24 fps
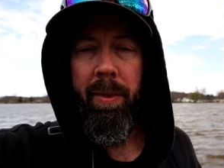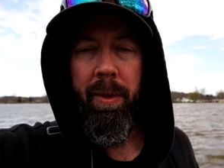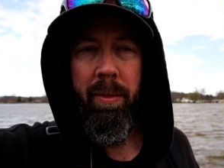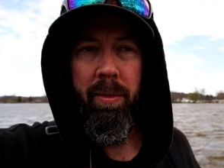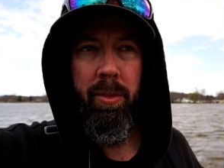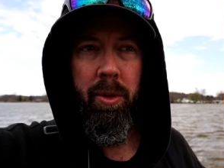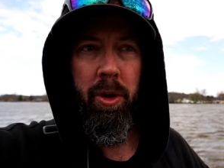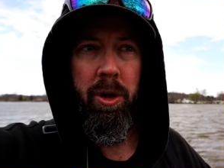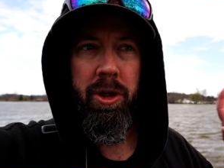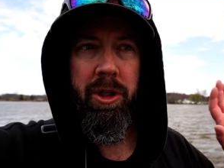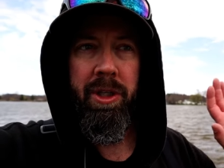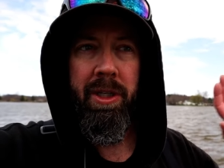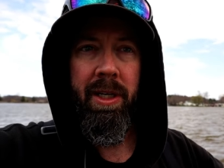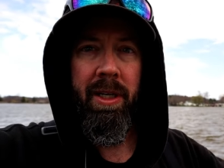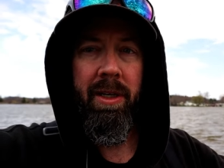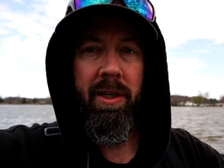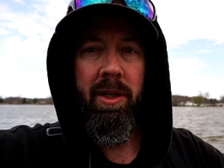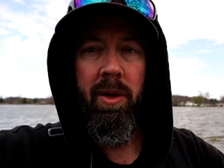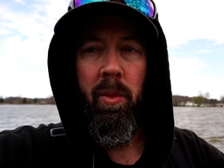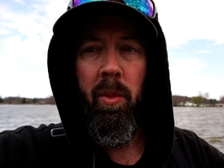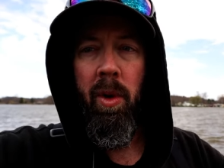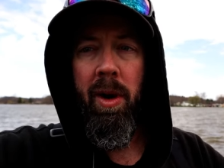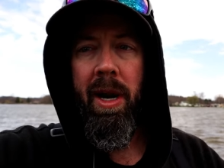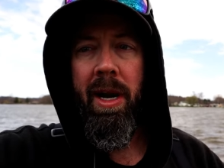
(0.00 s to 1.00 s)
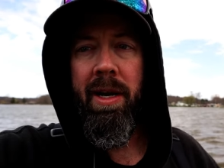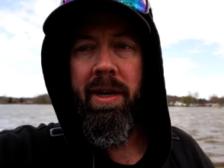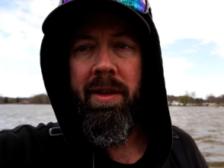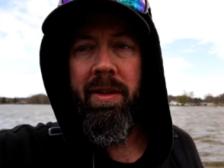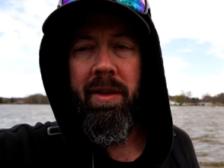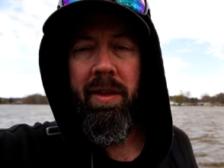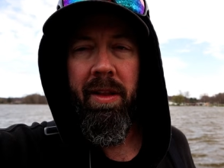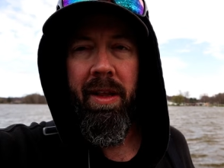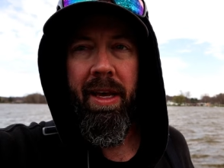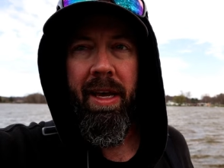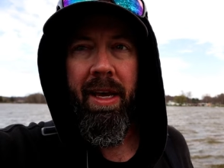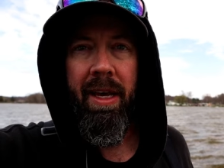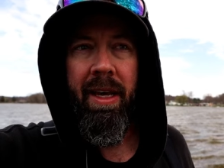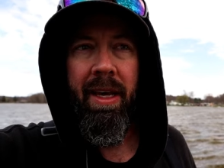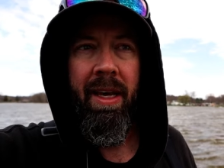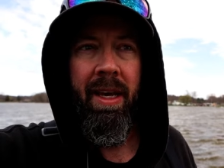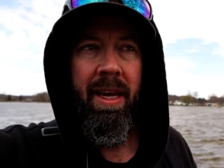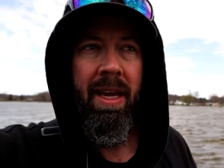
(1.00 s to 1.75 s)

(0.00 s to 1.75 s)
and pushing it to one end of the lake.